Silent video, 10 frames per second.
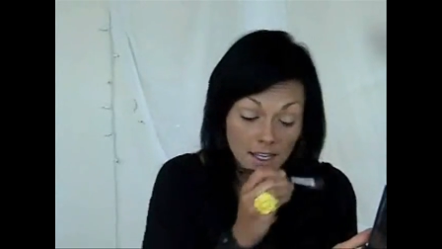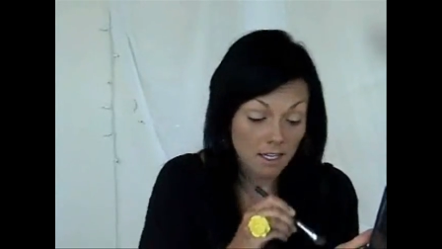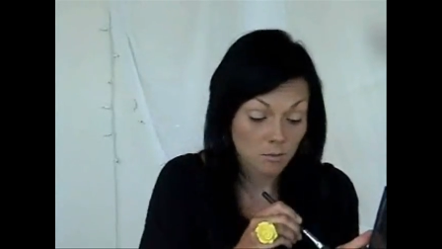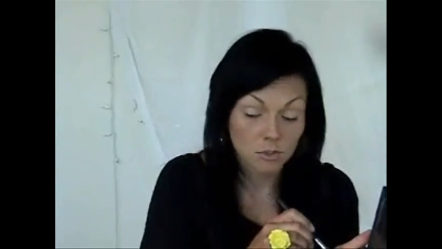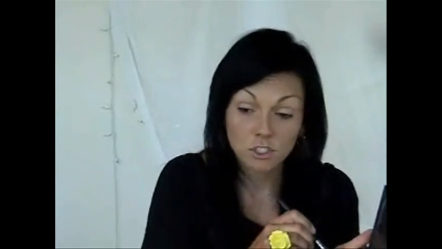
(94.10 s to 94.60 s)

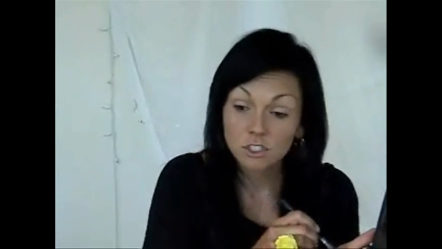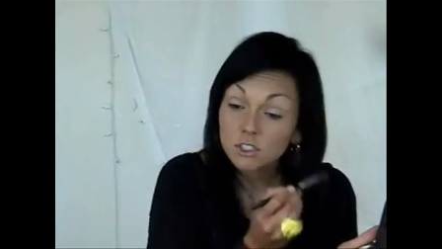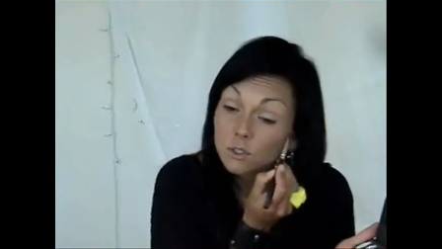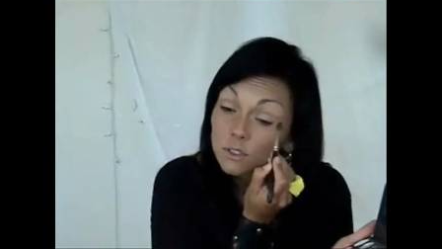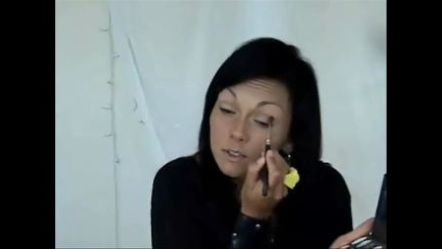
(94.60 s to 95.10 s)
And we'll
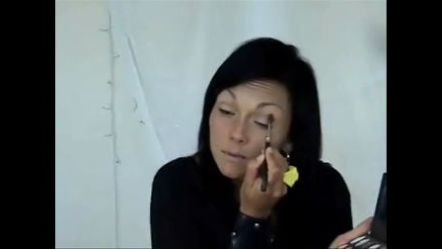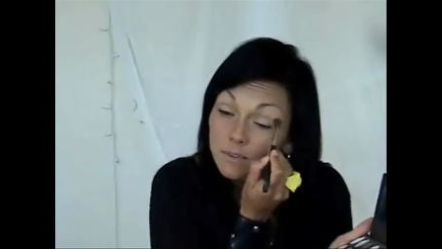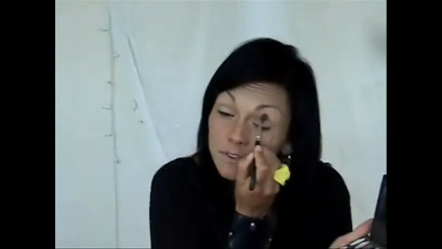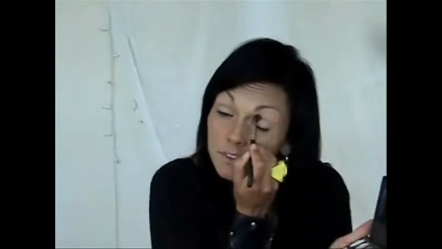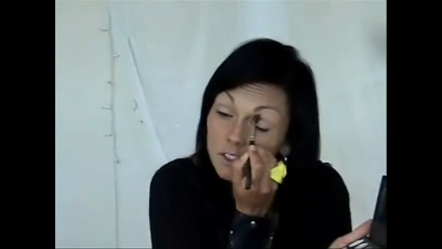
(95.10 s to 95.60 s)
just do
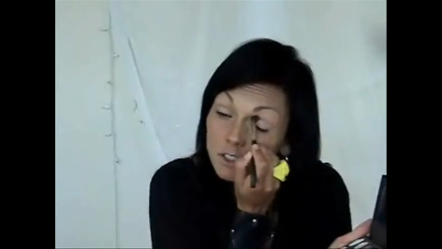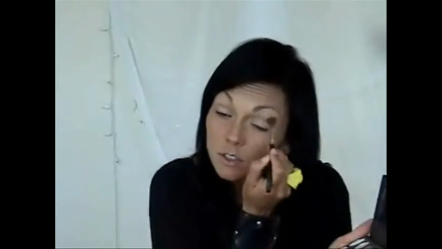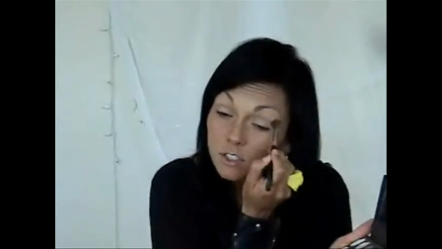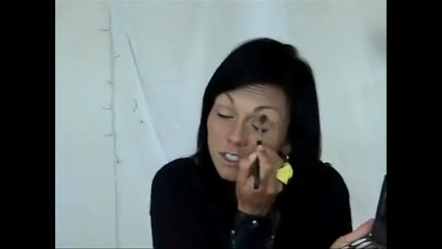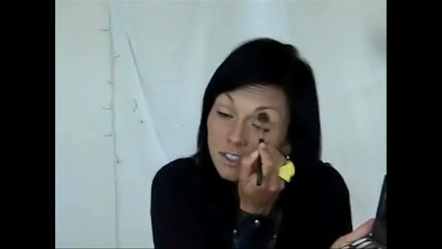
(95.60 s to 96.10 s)
some,
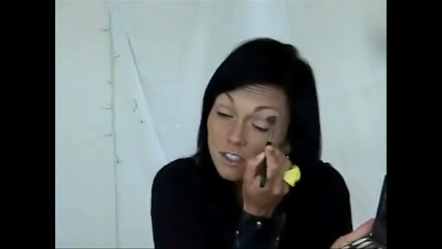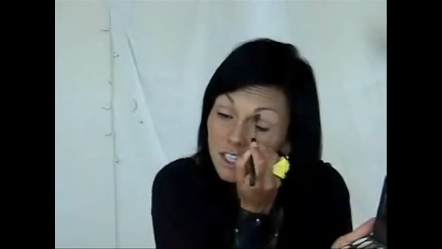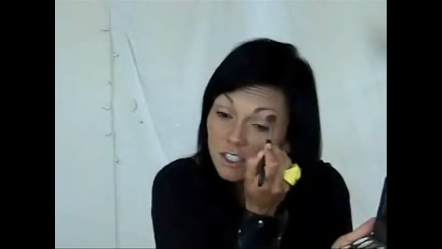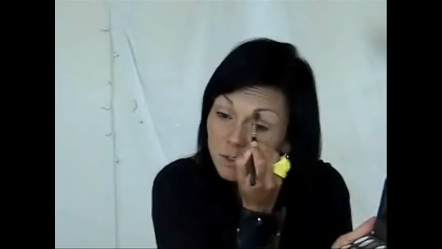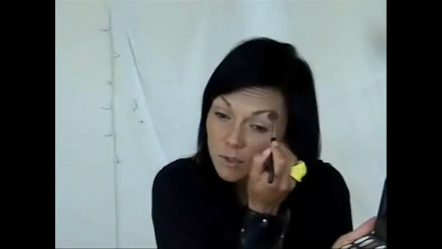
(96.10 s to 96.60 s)
just
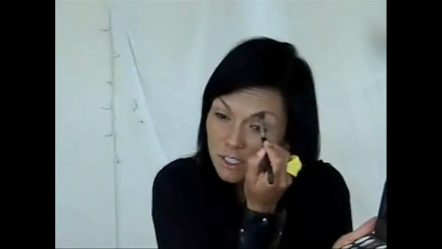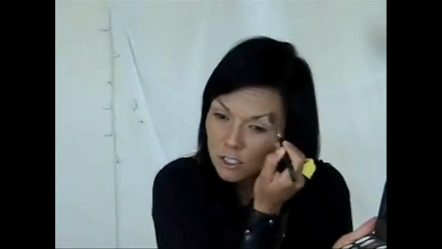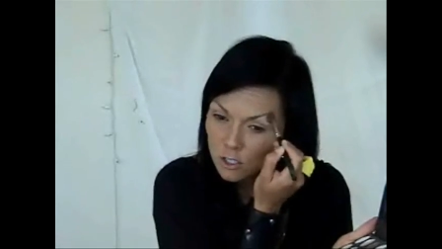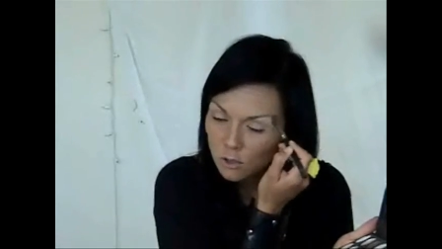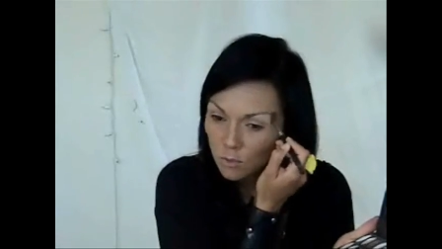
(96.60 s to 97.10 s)
then just work
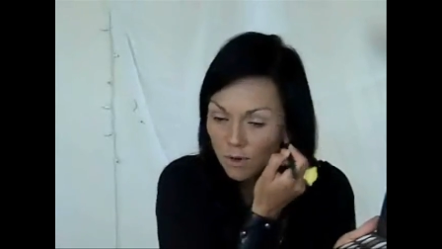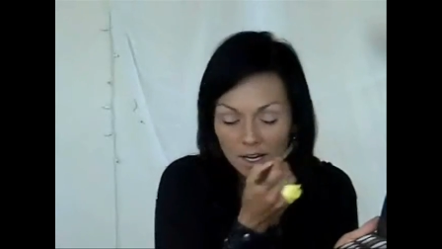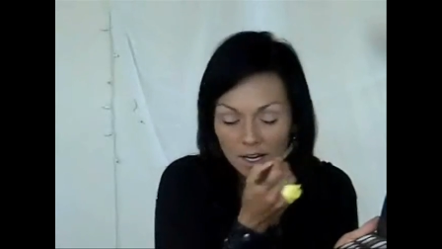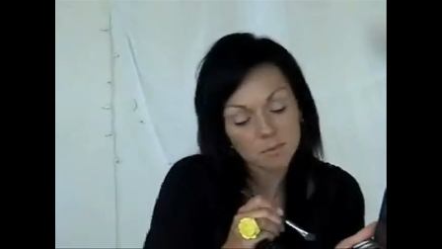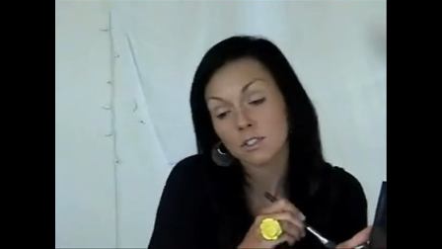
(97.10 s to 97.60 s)
it
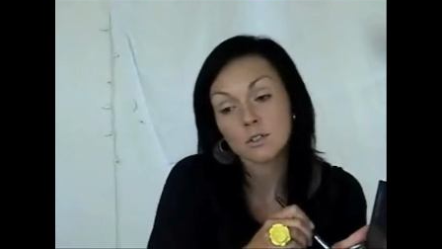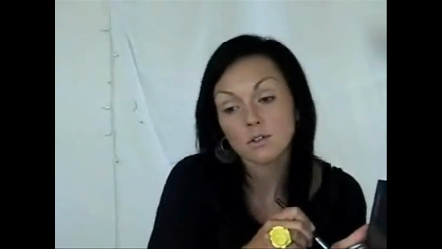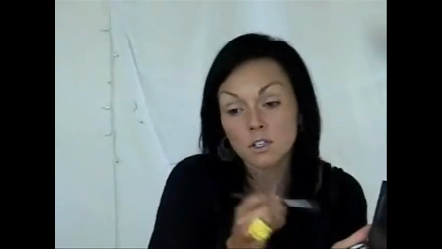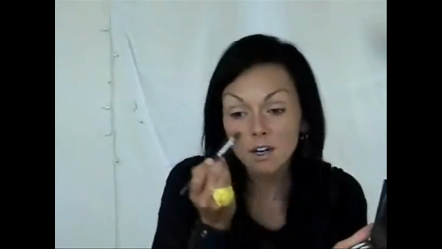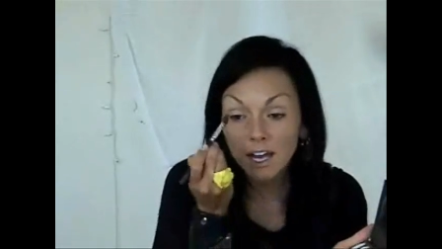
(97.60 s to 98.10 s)
right up
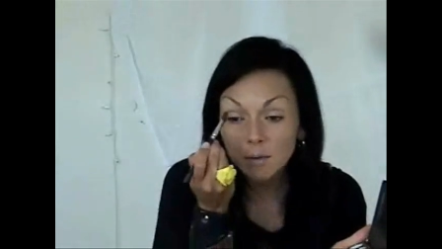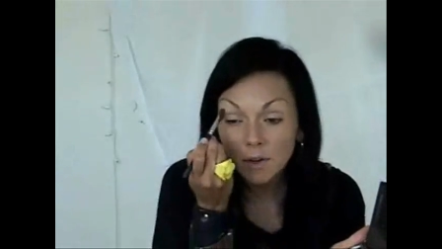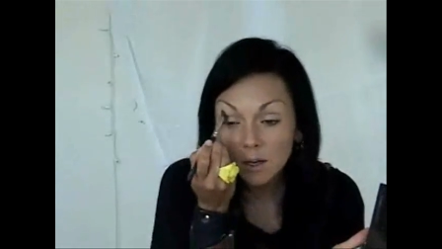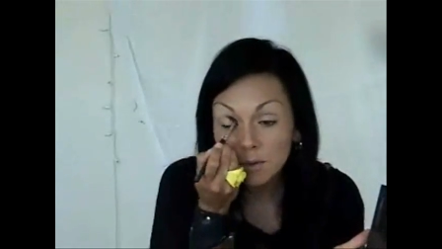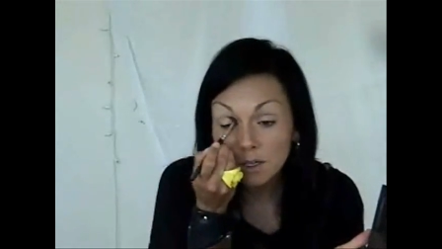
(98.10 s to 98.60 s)
to your
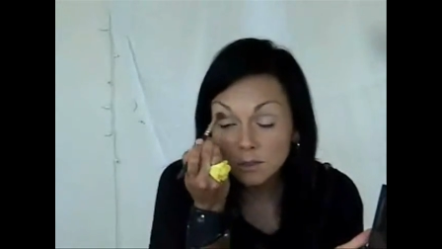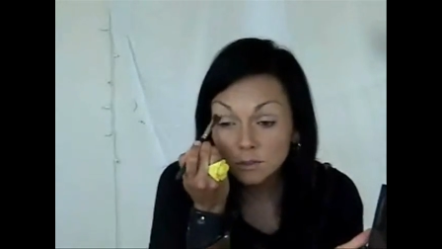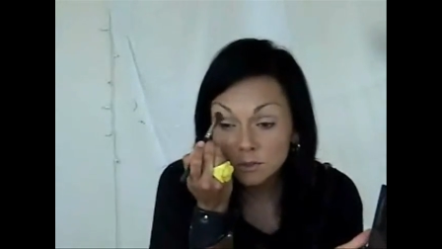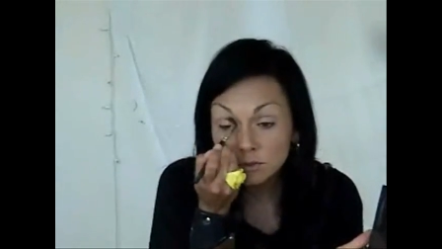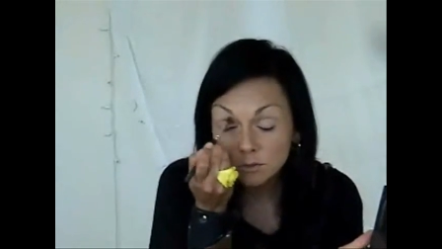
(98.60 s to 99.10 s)
eyebrow bone.